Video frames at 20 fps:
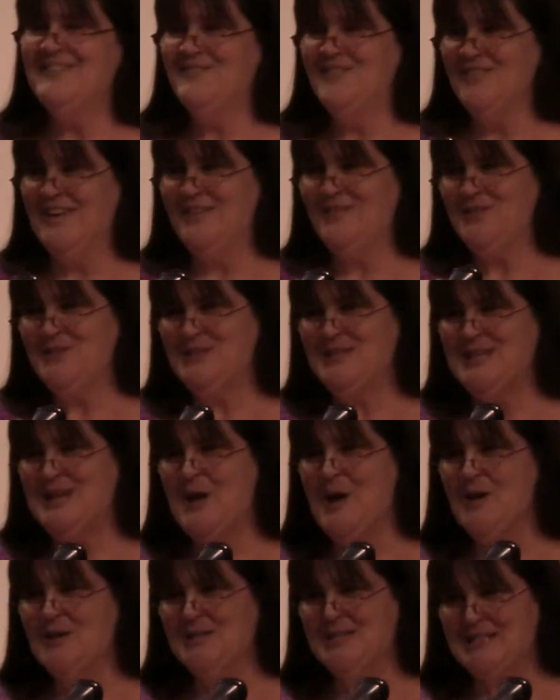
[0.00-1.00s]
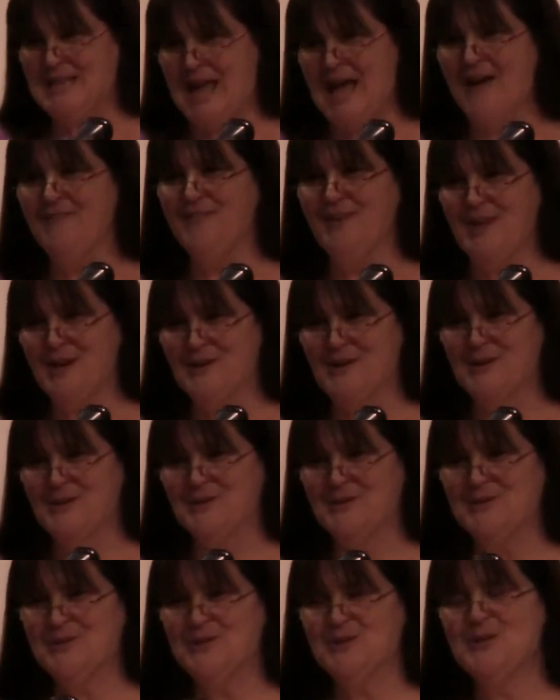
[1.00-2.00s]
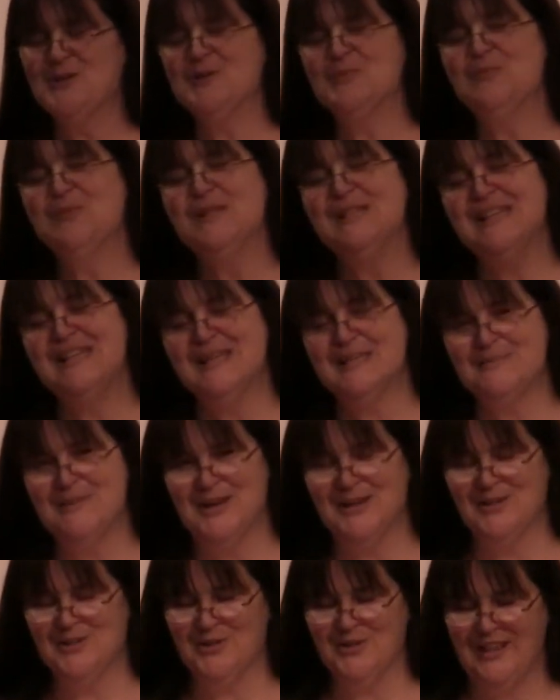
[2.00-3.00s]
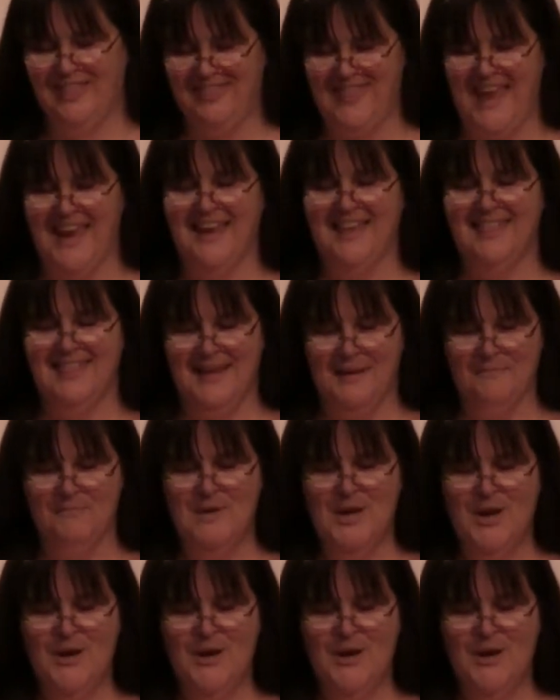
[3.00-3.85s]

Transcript: And then if you see staff at our host churches, please make sure to thank them.